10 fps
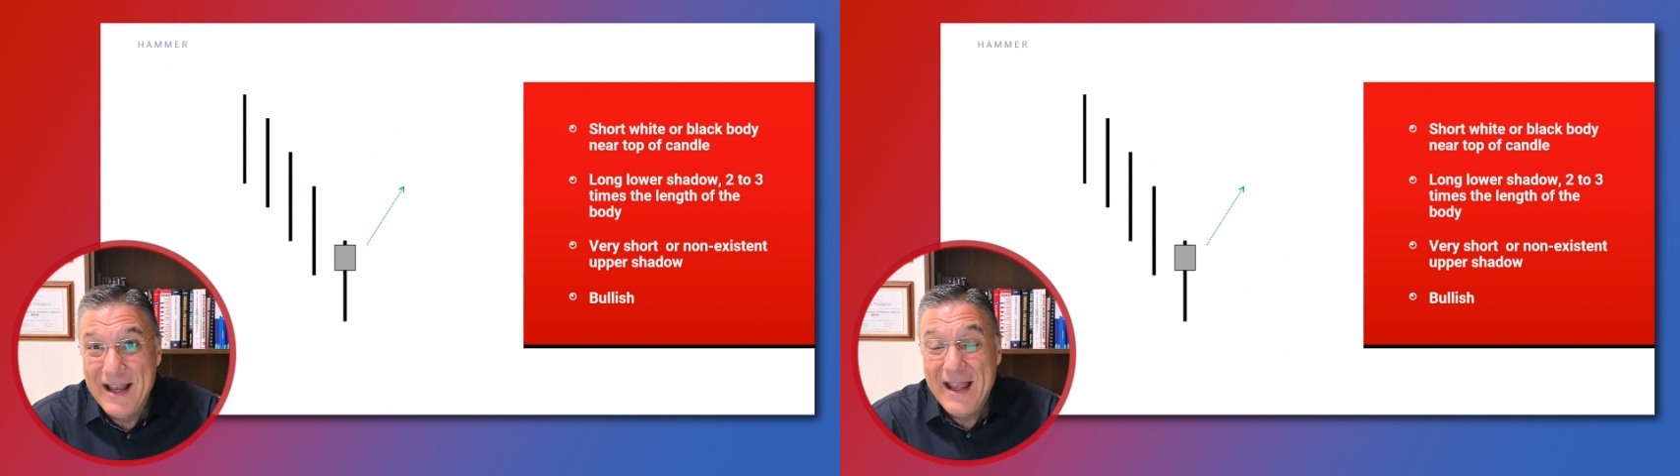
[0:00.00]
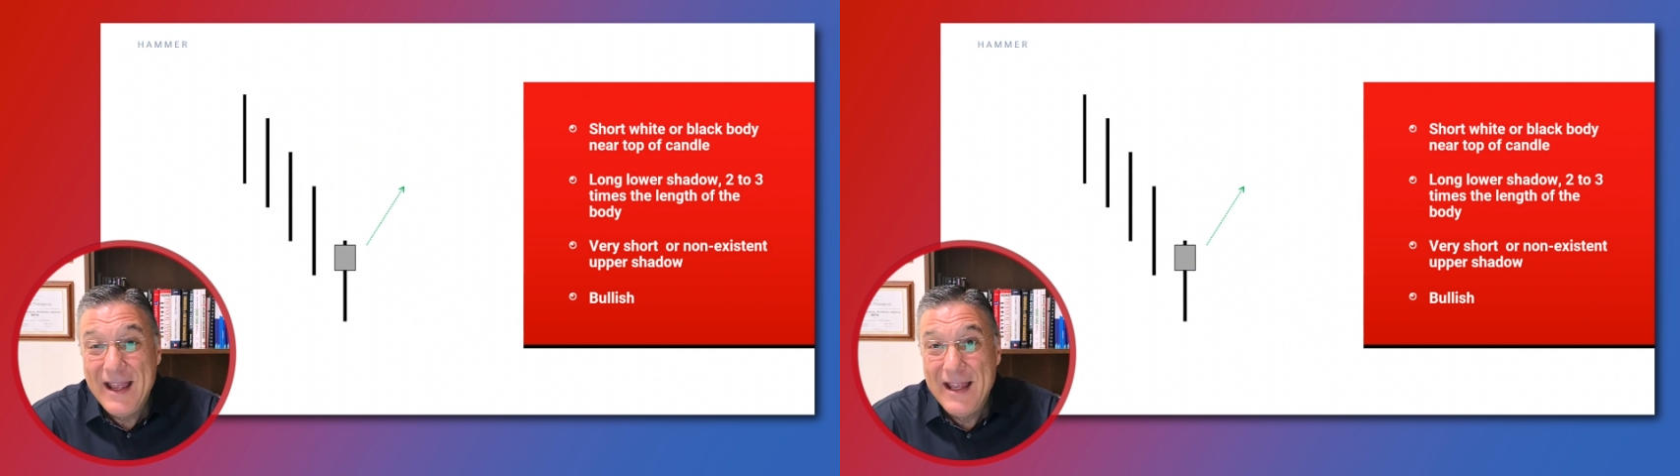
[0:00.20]

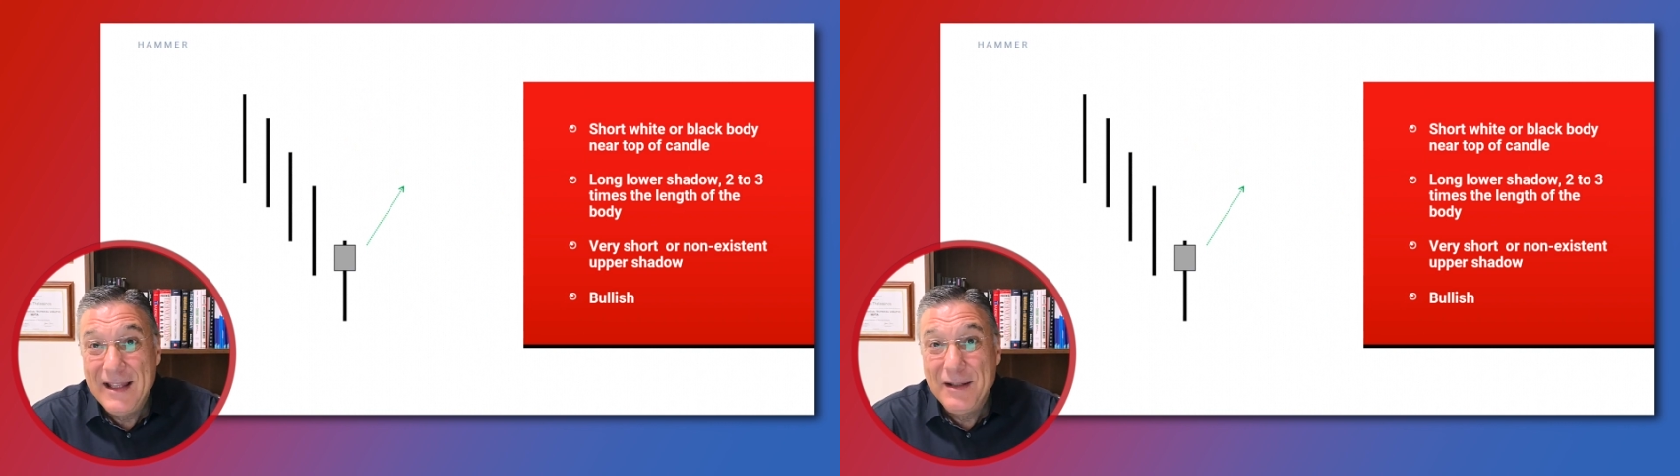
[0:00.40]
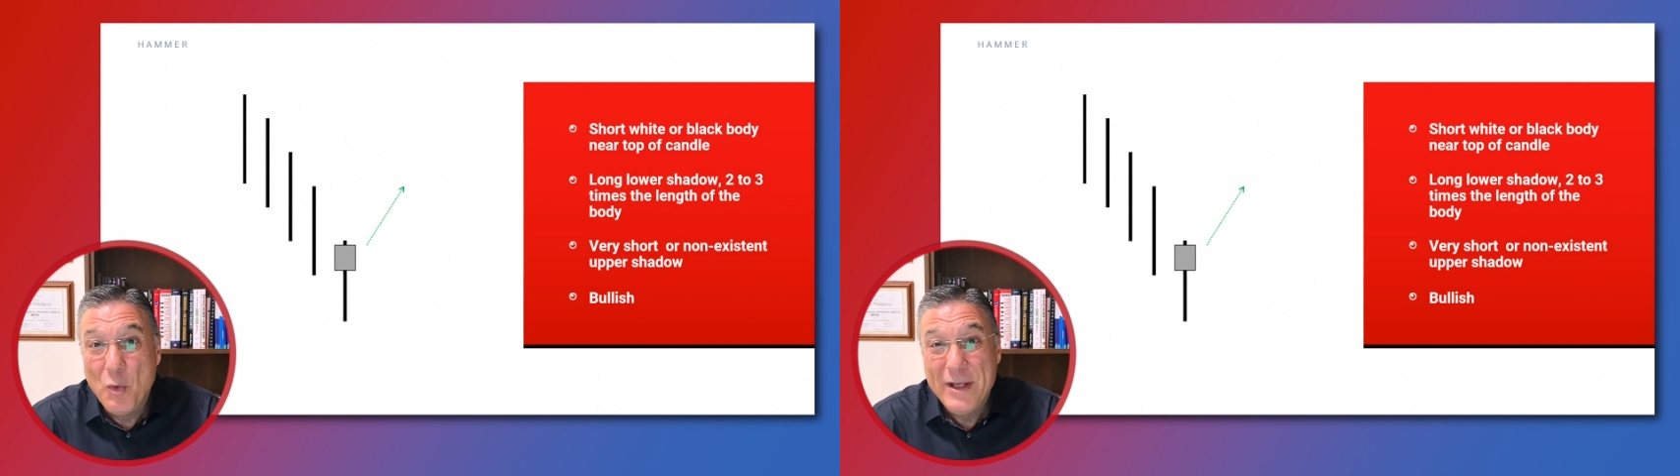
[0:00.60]

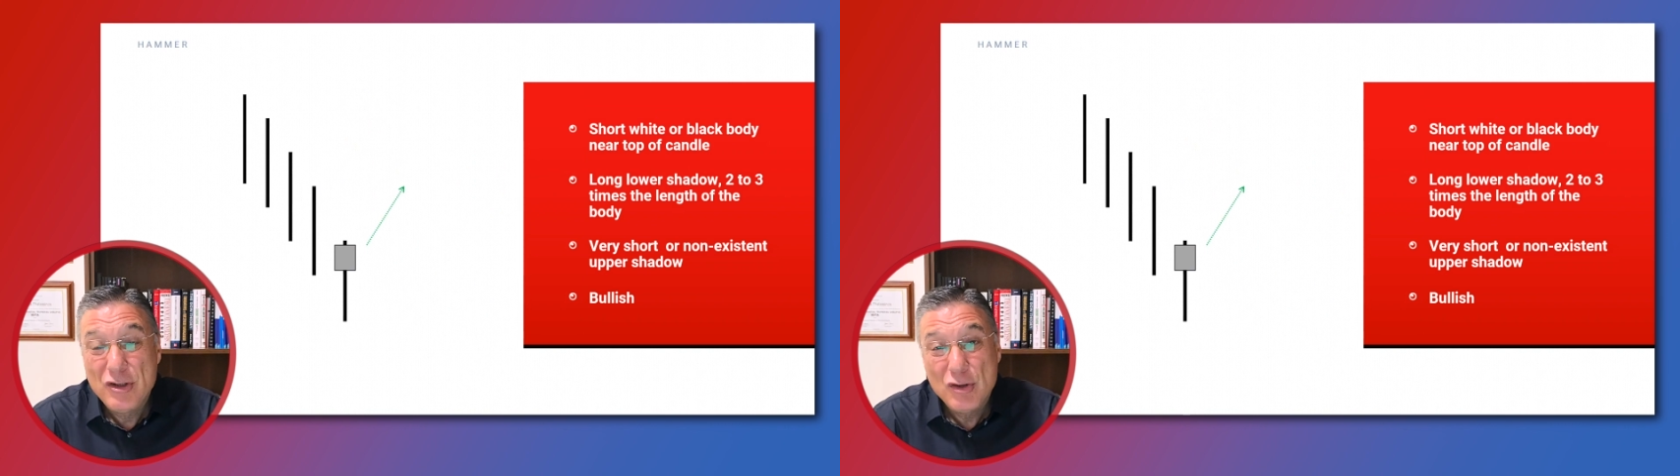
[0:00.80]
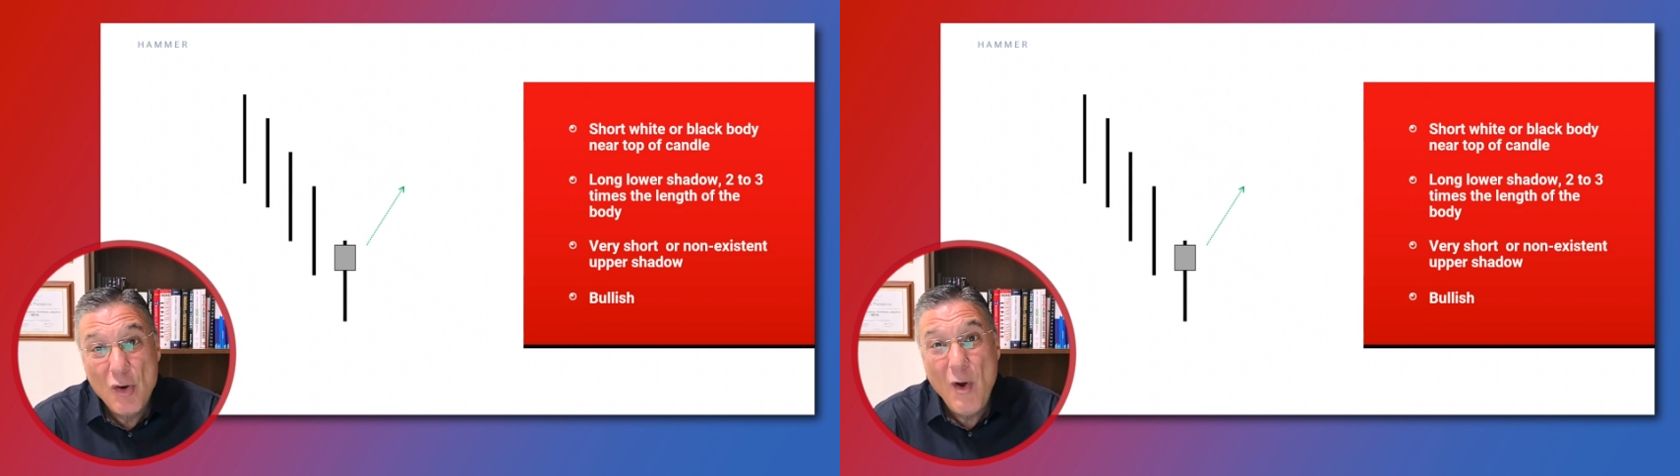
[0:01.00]
and we
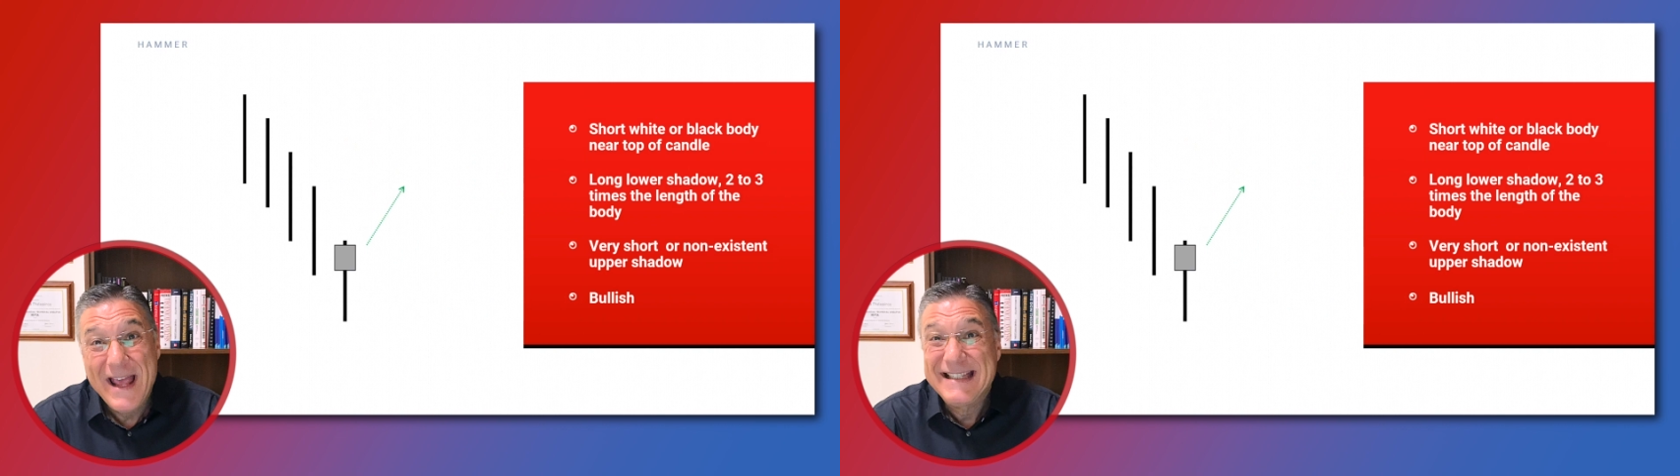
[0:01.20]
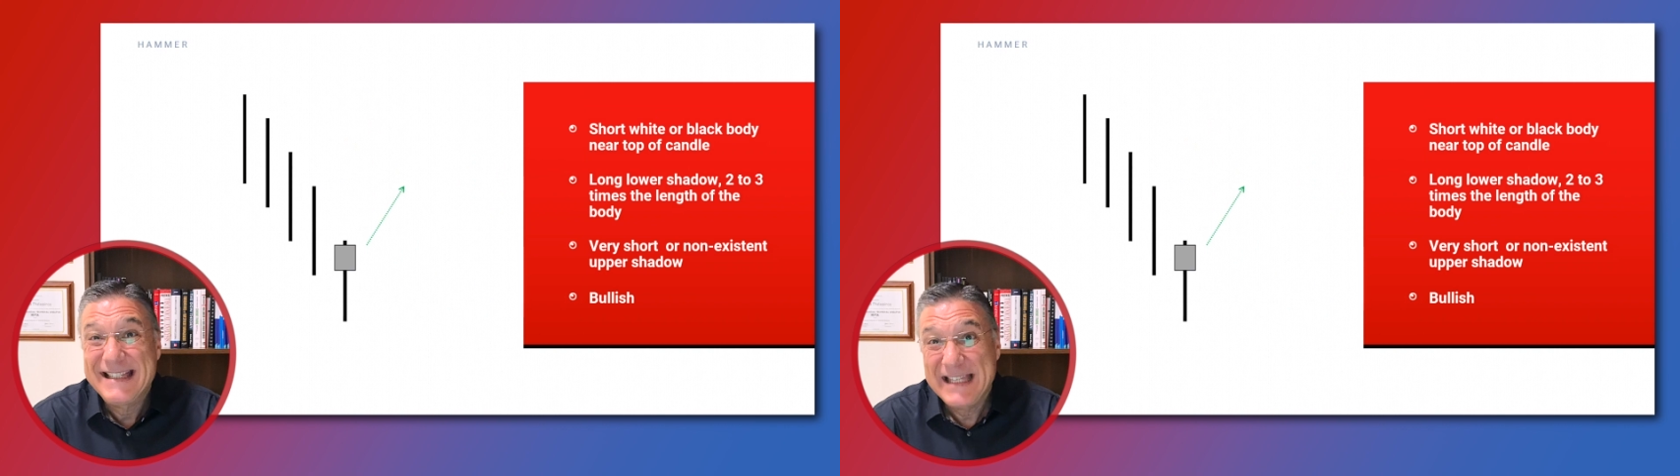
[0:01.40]
saw a
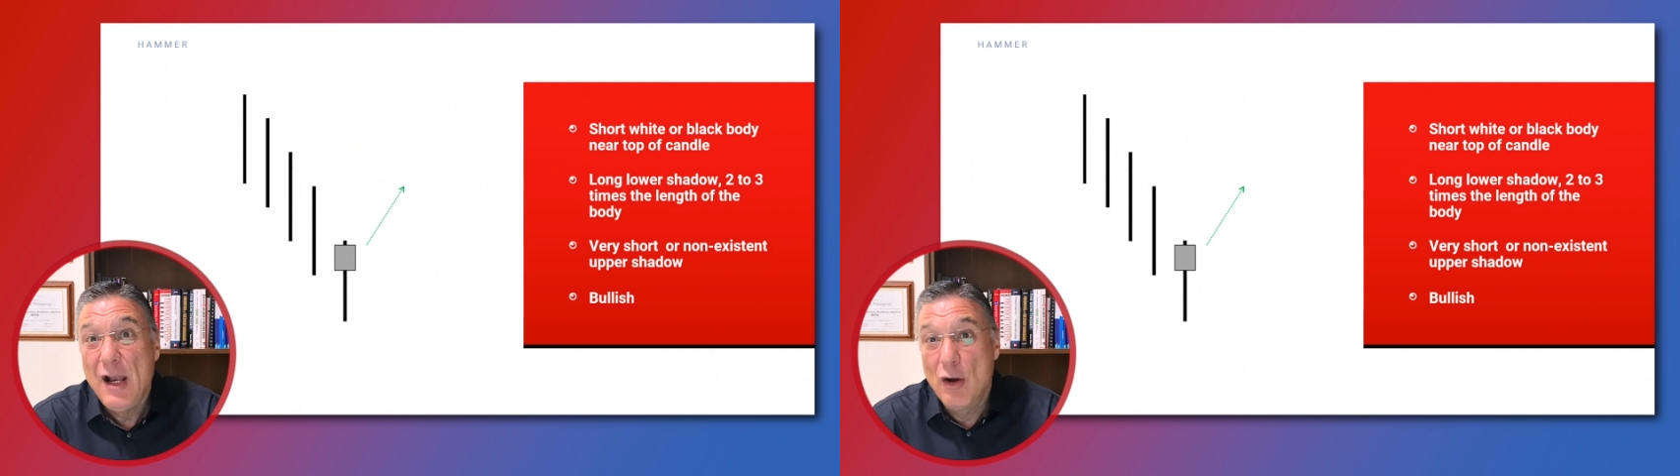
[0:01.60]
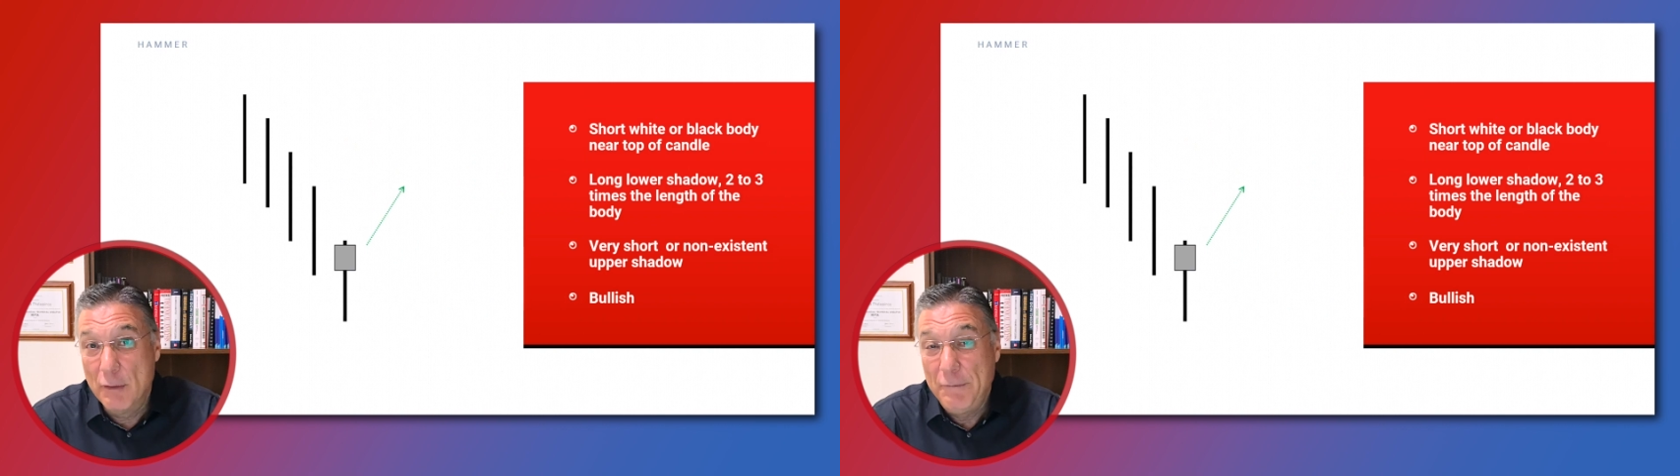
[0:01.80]

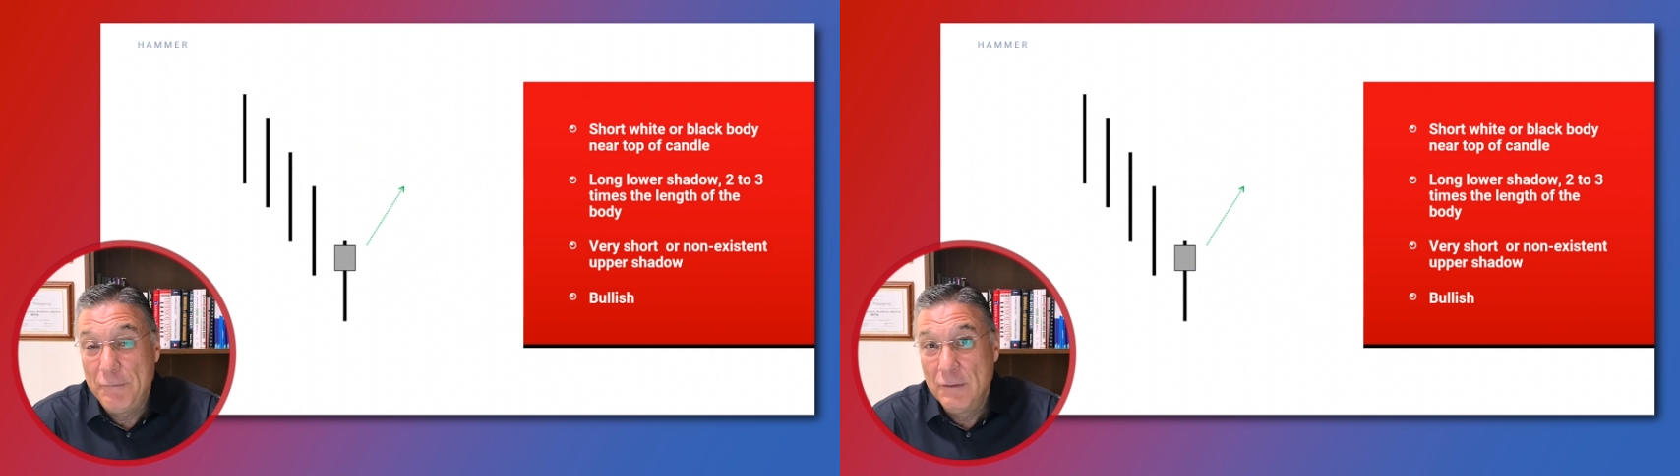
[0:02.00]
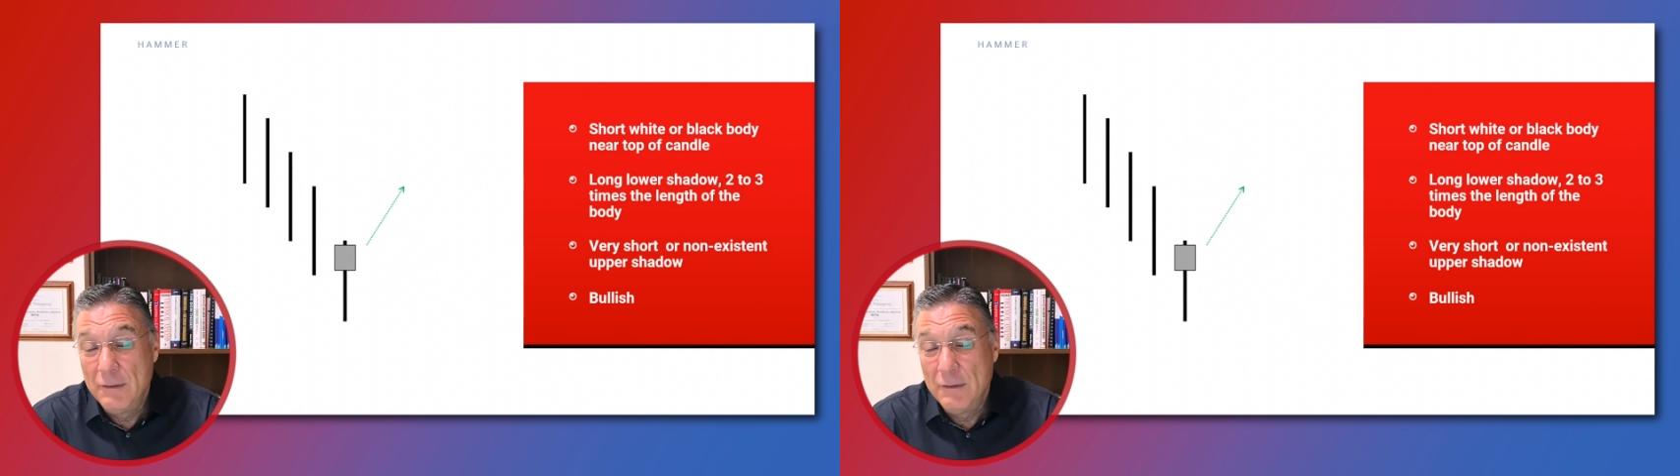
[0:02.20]
sell-off